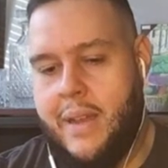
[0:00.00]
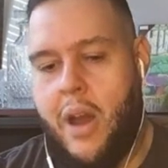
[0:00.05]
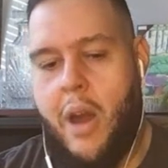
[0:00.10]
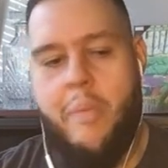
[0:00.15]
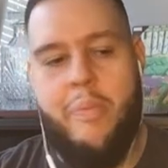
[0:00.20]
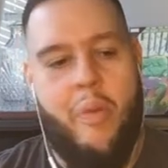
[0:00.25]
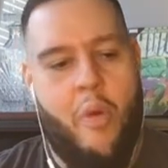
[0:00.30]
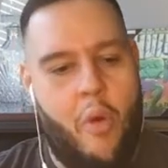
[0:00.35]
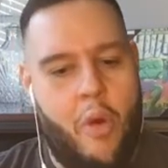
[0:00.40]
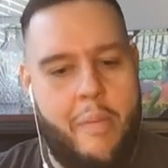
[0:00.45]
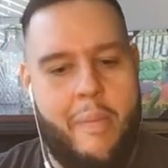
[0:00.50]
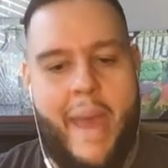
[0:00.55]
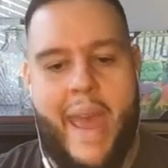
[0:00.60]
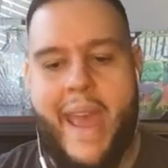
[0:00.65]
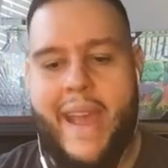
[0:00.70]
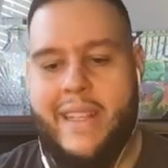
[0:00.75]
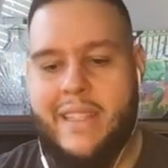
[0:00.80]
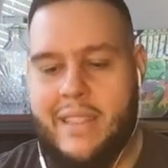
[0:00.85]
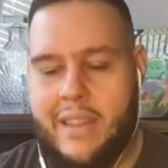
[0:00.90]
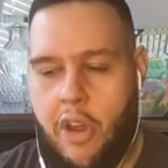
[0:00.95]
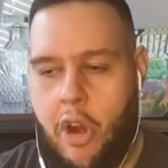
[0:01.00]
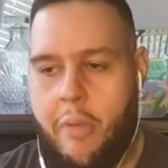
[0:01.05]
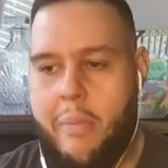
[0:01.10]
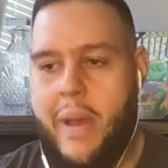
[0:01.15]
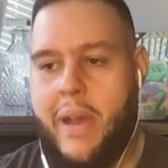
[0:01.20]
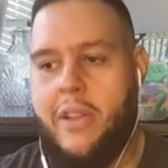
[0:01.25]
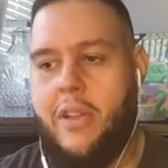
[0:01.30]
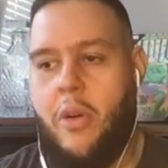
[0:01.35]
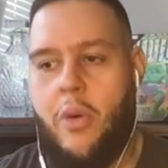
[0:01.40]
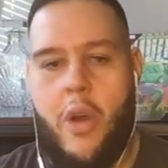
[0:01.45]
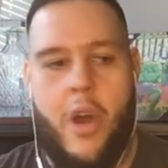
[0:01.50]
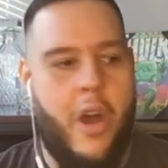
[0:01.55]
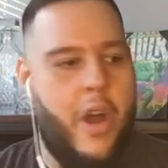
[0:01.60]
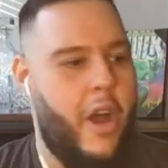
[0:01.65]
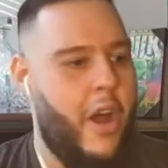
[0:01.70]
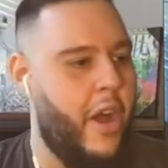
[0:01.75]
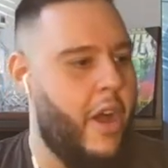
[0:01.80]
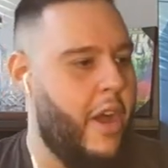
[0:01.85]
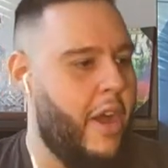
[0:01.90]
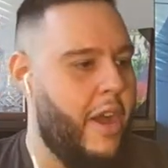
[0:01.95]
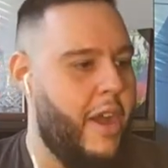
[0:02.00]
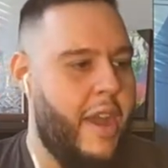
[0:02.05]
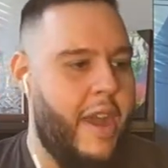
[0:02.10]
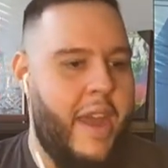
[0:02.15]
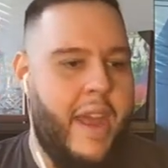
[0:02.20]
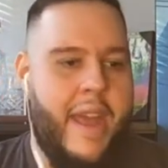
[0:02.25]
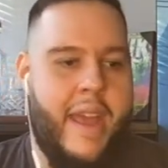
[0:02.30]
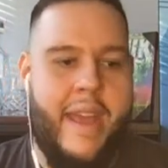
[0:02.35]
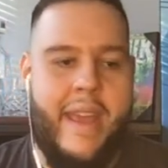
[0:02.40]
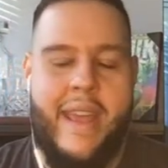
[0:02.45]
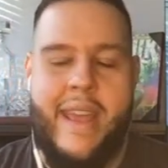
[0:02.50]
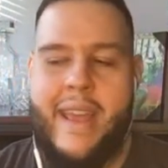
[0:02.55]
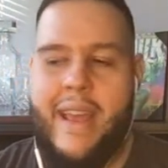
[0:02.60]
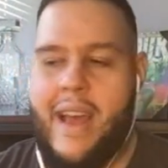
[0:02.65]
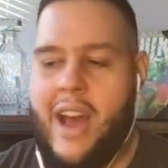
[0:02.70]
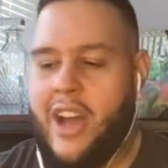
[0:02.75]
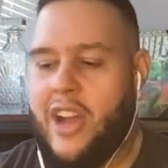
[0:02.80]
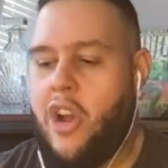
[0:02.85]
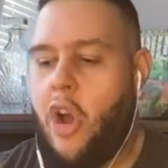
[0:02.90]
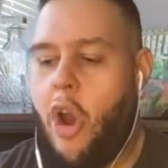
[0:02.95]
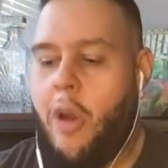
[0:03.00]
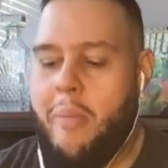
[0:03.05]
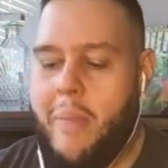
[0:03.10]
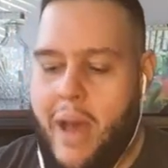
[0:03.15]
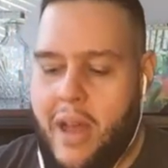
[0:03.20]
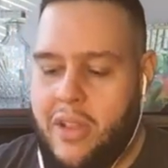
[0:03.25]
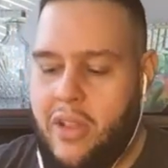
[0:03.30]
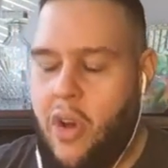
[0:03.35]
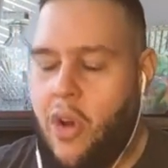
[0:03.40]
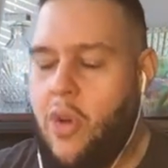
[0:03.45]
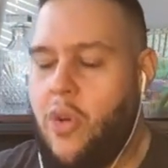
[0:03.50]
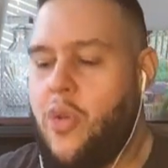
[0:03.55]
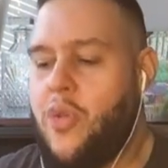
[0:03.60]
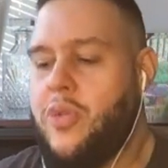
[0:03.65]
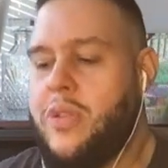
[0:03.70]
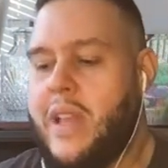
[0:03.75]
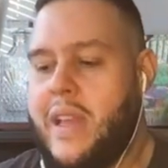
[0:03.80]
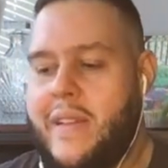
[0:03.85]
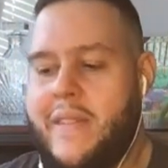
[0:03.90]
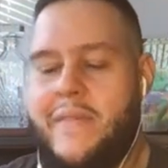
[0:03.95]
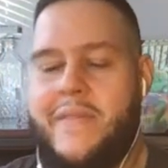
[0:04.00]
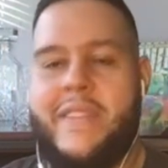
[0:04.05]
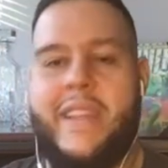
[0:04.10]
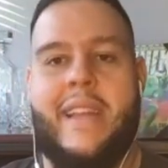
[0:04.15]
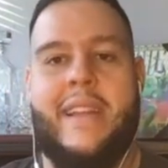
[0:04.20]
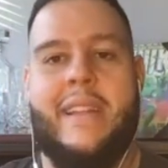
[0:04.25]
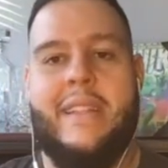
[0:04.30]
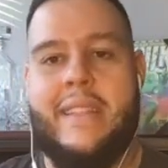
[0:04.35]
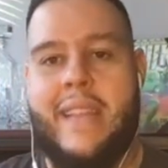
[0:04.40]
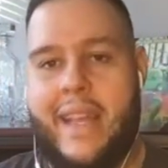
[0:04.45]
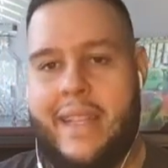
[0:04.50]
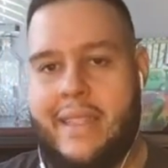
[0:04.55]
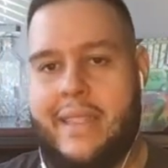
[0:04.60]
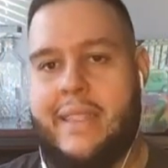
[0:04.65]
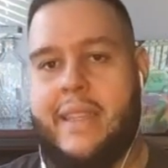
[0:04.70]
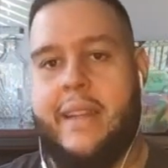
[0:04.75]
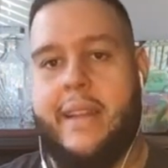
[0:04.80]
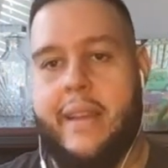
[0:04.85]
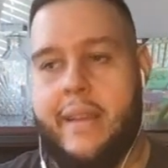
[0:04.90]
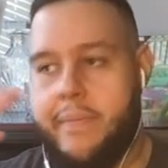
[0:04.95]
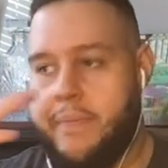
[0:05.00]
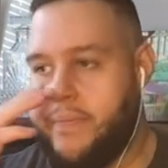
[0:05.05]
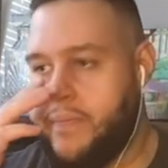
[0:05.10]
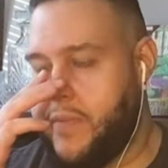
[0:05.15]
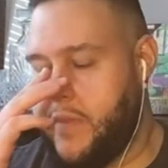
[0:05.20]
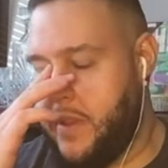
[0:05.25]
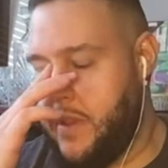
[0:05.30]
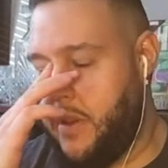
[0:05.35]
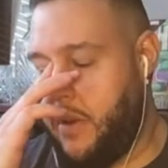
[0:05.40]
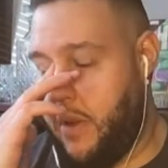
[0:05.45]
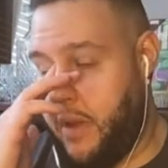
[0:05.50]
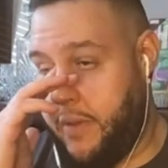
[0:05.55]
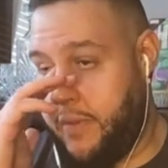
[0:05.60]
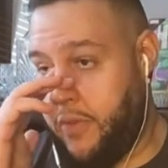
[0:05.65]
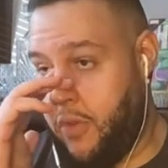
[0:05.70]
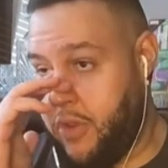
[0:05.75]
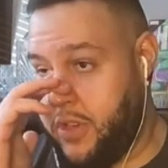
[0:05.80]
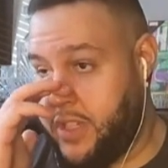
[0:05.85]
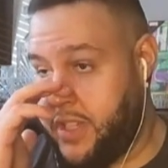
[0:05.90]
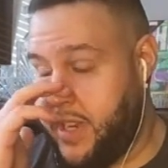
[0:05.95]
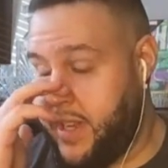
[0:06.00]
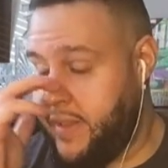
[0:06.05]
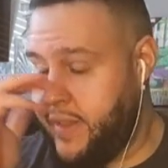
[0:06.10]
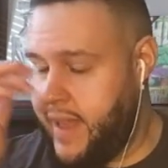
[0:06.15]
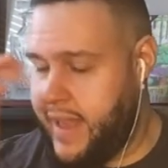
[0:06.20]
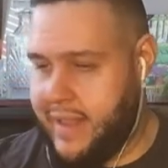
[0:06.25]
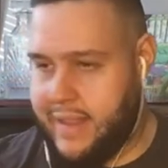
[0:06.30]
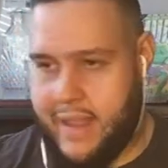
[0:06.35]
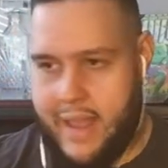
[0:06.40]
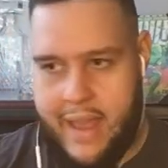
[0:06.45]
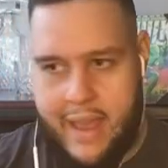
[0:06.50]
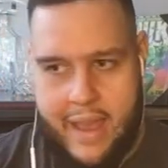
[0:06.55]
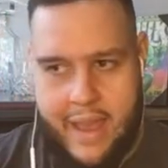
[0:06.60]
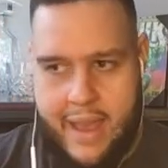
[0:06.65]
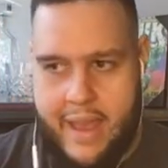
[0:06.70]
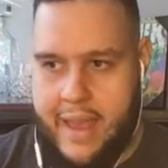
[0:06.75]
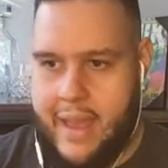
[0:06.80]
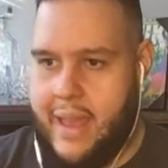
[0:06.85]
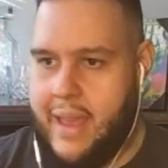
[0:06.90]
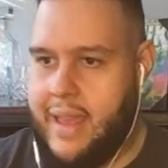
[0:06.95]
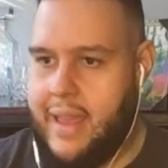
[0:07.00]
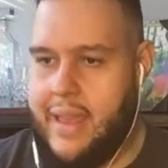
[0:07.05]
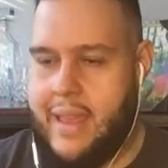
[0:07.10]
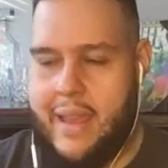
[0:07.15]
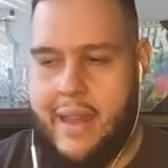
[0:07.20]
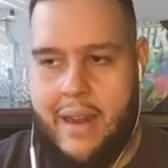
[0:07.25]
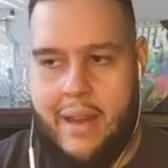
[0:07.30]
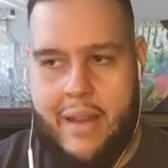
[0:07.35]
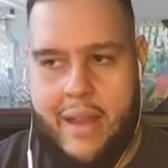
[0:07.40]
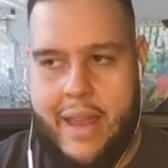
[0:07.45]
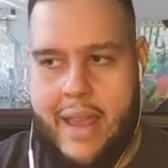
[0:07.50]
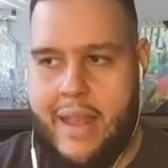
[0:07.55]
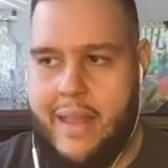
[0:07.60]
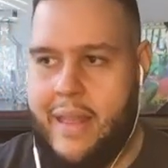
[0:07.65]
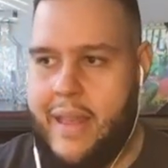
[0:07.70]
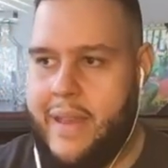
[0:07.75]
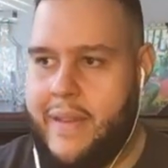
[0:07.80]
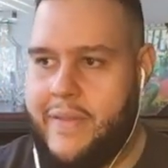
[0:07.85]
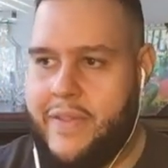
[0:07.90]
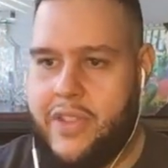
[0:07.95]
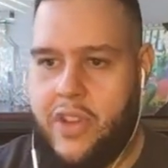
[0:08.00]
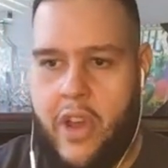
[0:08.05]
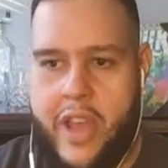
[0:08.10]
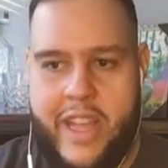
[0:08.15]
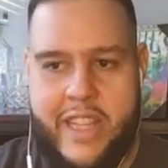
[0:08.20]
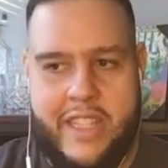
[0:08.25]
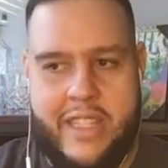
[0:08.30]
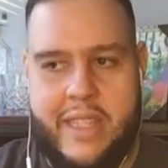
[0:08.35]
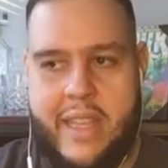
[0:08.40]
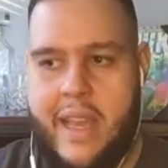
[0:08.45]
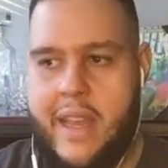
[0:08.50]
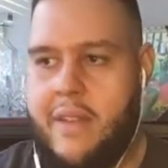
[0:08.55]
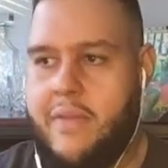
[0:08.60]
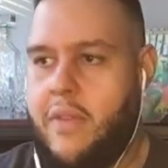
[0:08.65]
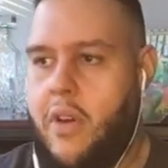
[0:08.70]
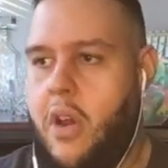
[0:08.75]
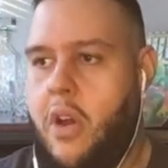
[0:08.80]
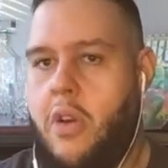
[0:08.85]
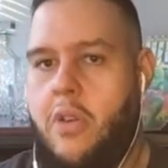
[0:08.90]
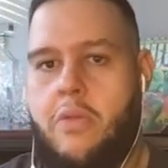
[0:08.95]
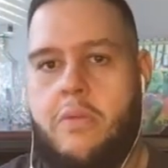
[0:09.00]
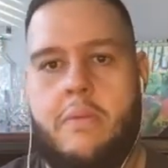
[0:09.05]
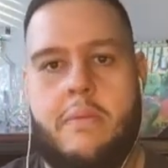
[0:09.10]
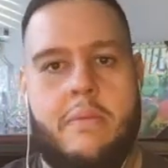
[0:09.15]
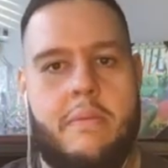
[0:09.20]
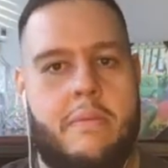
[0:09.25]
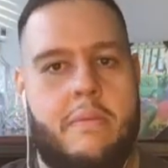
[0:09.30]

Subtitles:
A poor man's Carmelo. A Carmelo who lives in a tent city. Unfortunately, he lives in Skid Row.